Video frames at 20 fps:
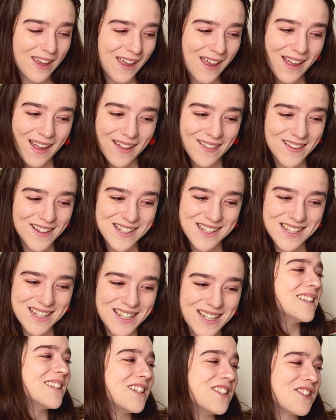And that's
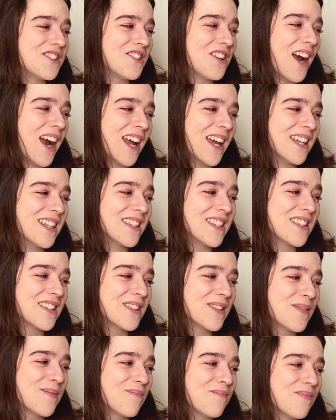it. There's dragons.
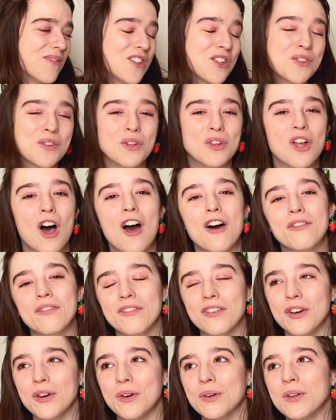There's a lot of
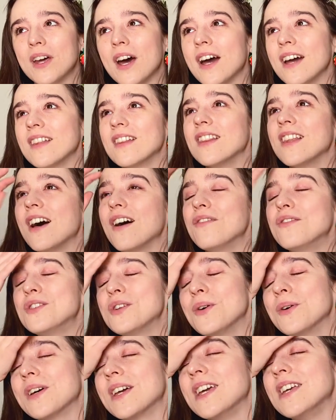food. I love
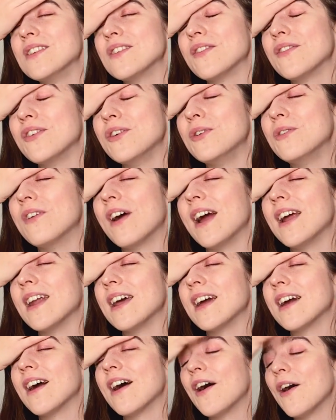Tolkien's food
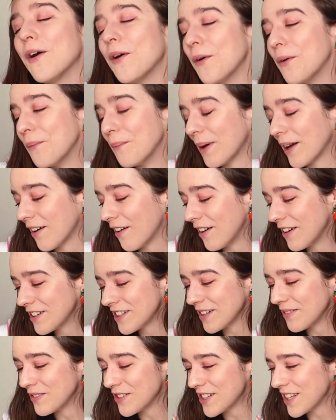writing. Oh my gosh,
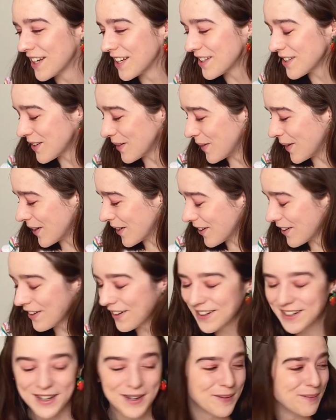I'm just getting so hungry right
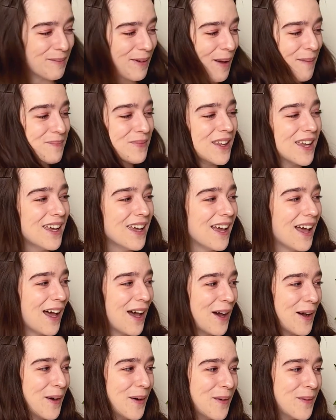now. But
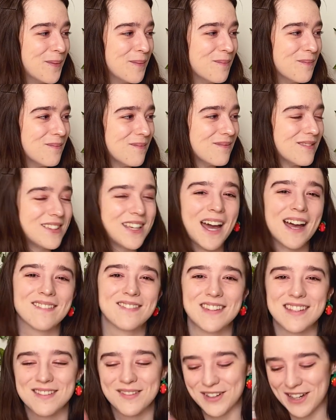yeah,
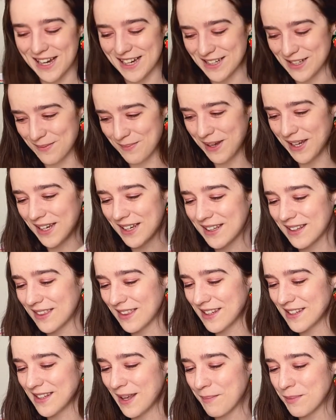this one had to make
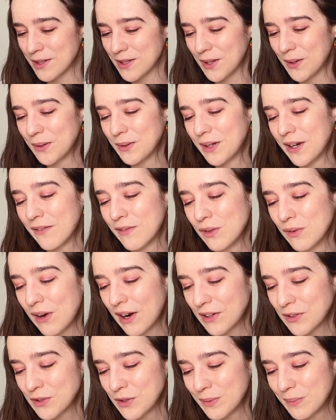this episode of the
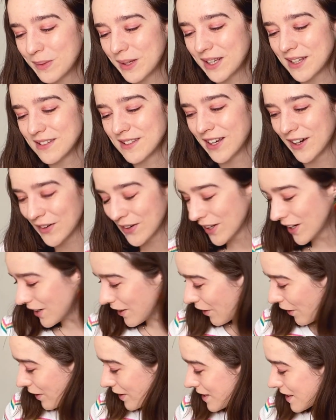Rex Room because how could it
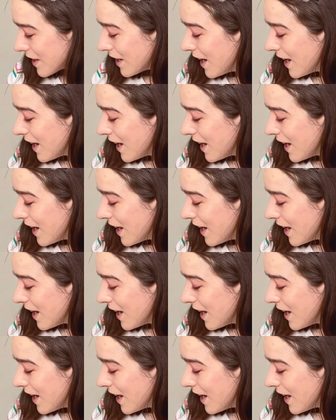not?